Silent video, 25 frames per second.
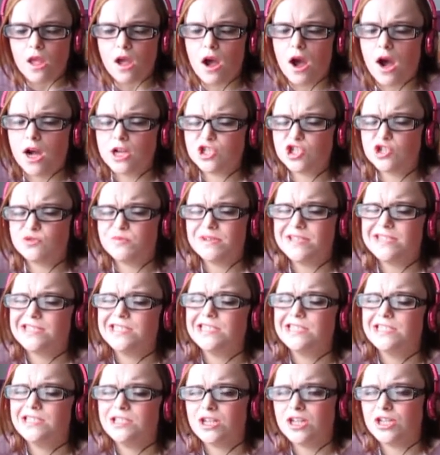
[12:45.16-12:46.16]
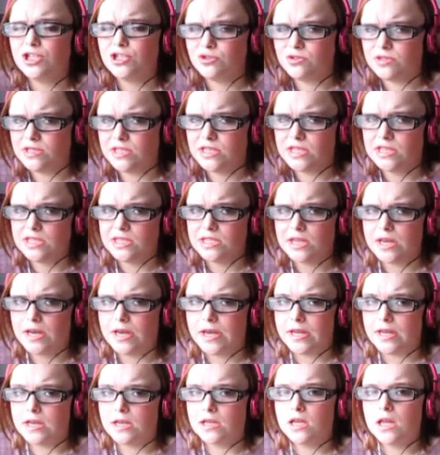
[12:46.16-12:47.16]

I just basically started using these again.